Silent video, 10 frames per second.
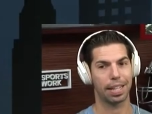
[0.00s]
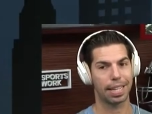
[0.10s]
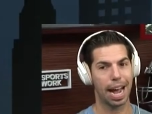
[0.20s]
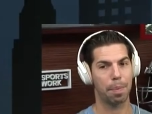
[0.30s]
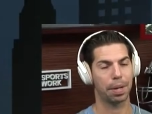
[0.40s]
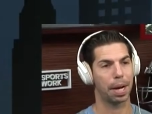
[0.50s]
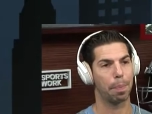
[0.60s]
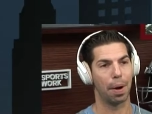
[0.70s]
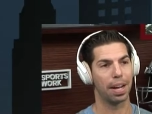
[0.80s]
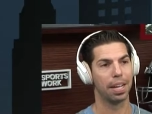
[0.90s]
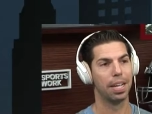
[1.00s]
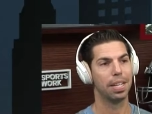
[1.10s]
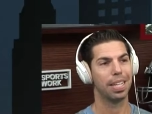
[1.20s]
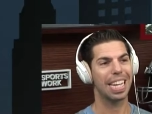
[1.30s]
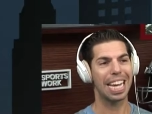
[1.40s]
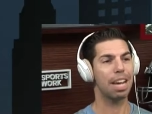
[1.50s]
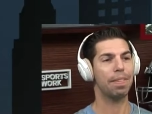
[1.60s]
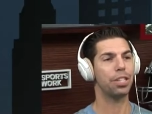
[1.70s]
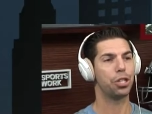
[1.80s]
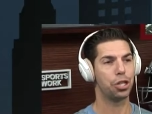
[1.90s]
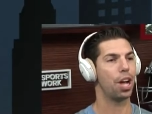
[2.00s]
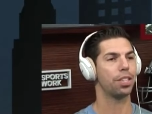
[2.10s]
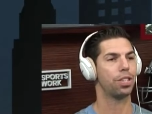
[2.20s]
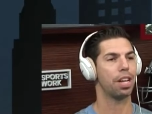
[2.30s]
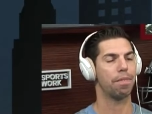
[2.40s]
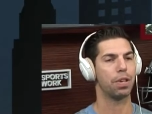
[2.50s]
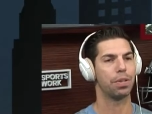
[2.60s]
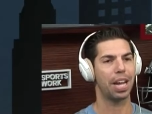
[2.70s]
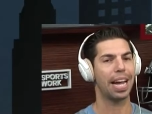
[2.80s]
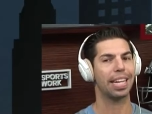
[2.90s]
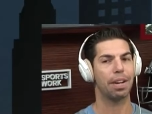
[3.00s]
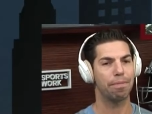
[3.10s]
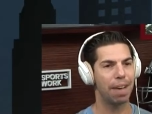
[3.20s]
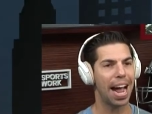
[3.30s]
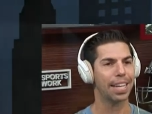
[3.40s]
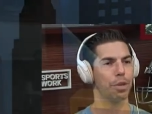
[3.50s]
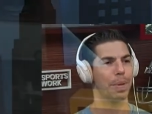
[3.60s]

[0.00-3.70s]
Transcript: Kaepernick, but even just if you take it in a vacuum,